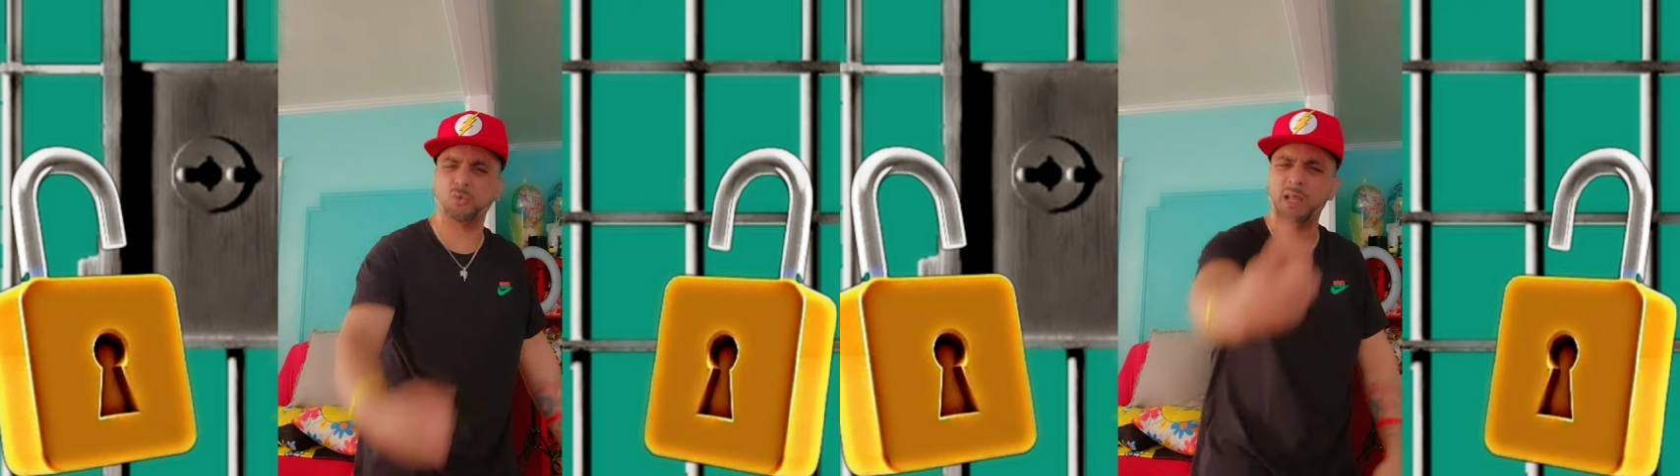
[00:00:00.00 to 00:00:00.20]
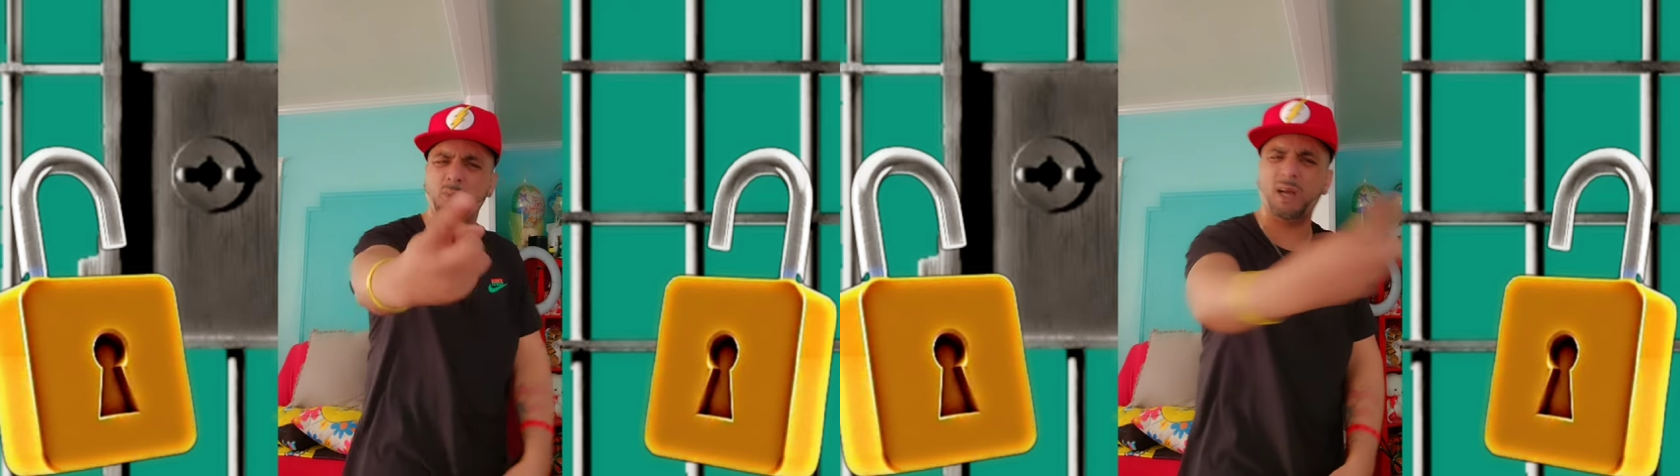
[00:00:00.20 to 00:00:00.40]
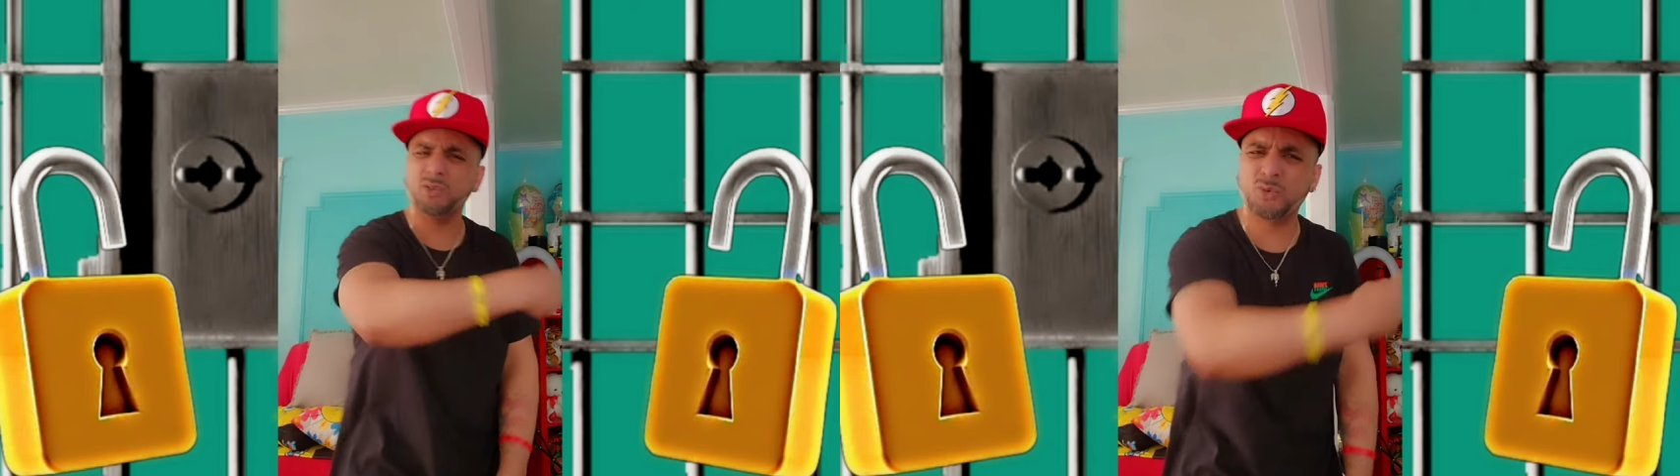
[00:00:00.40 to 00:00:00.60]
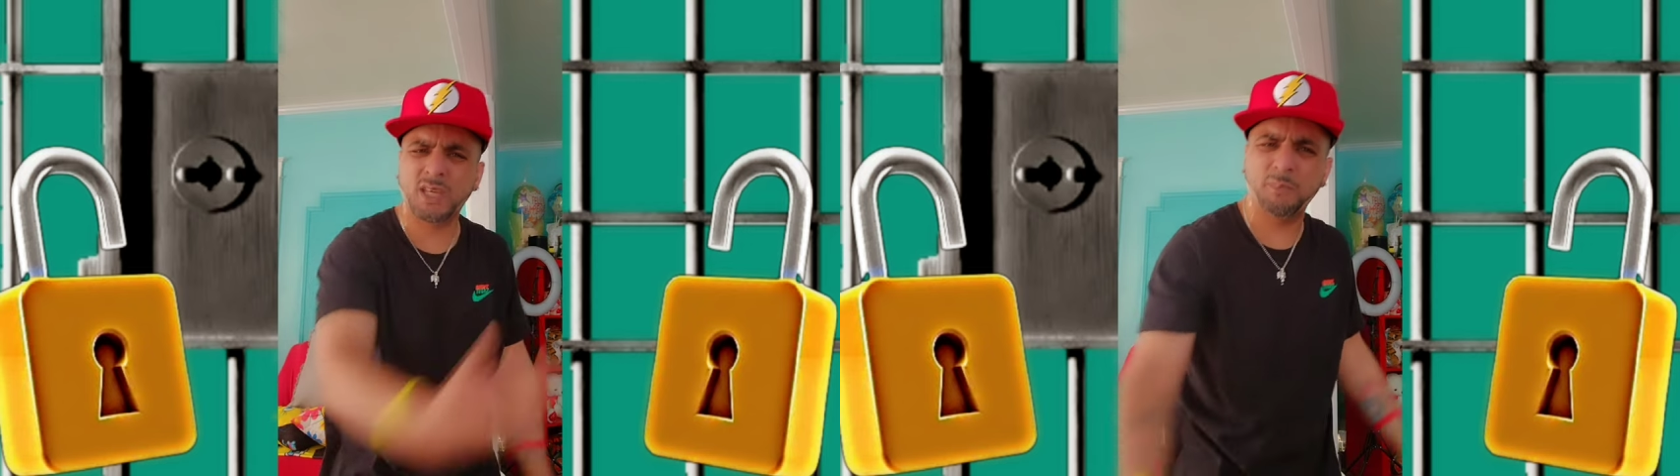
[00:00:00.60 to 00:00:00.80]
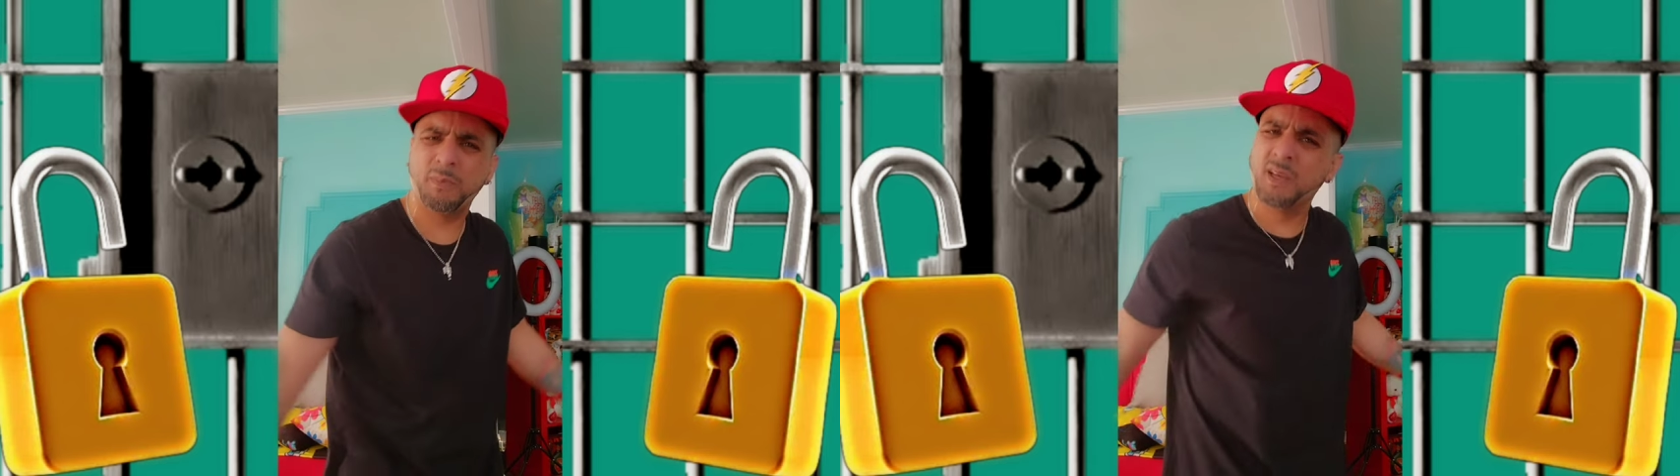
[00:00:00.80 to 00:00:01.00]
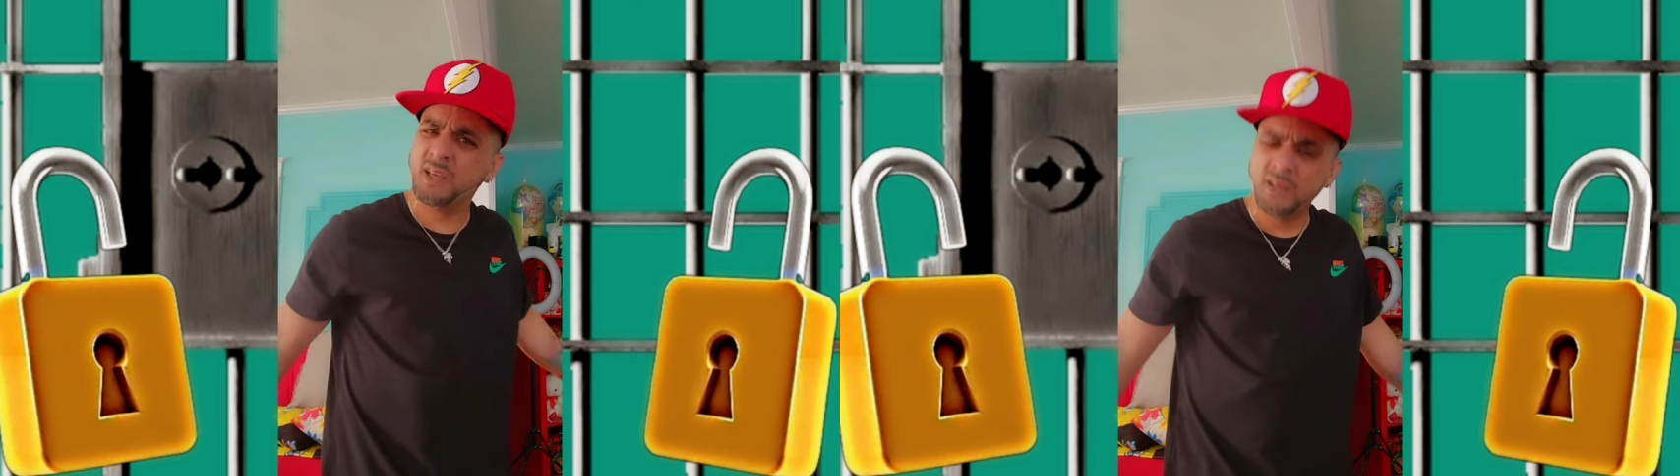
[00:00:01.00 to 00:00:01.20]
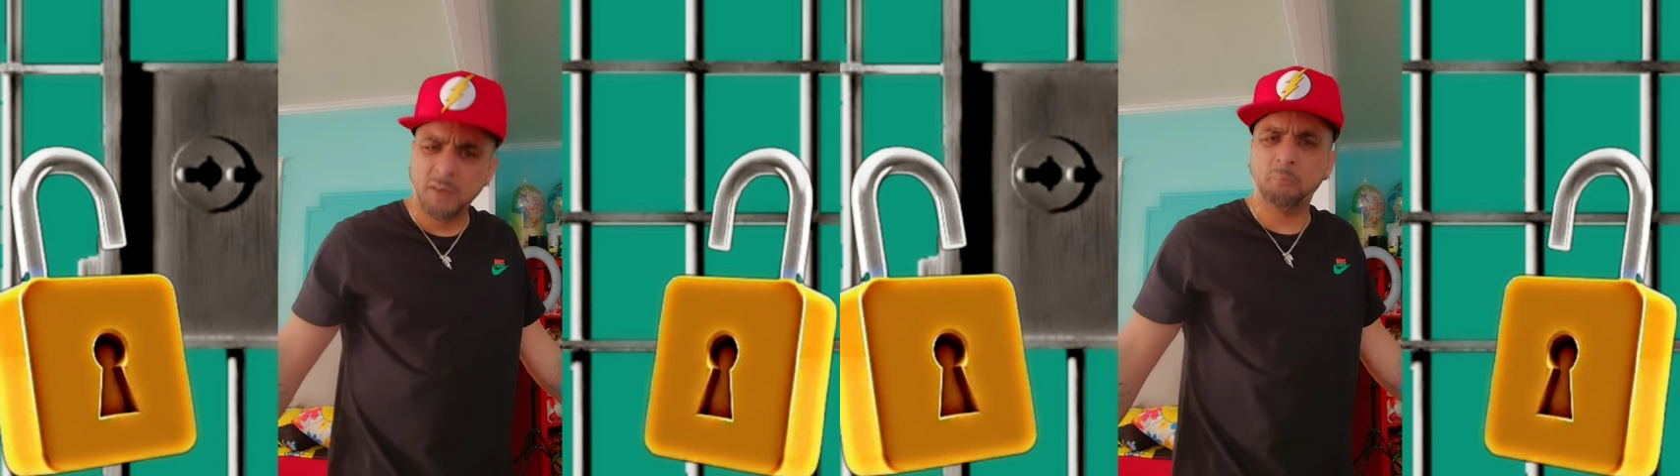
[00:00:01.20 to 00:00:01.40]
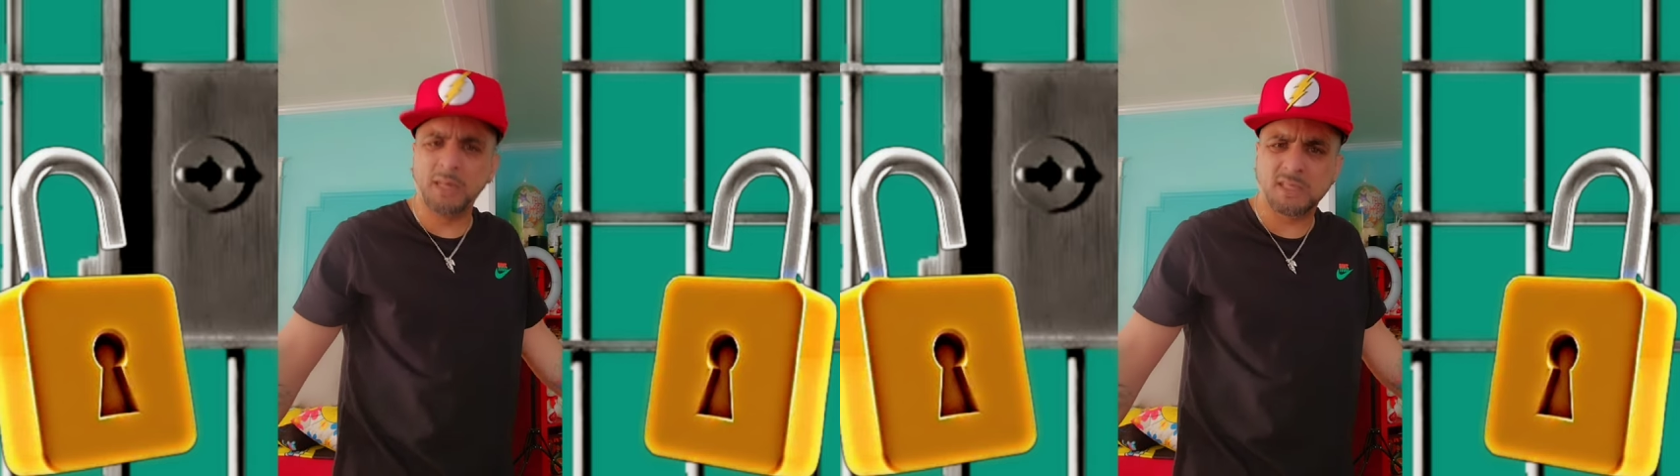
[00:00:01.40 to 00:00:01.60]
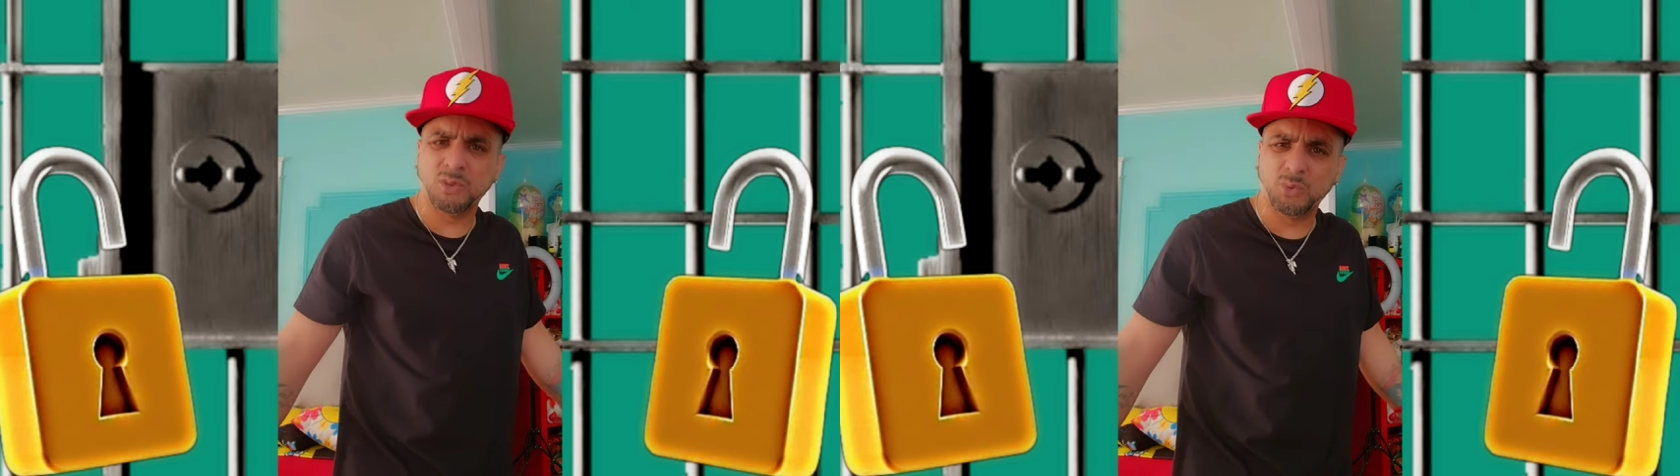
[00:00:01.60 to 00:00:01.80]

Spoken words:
Like, why you keep messing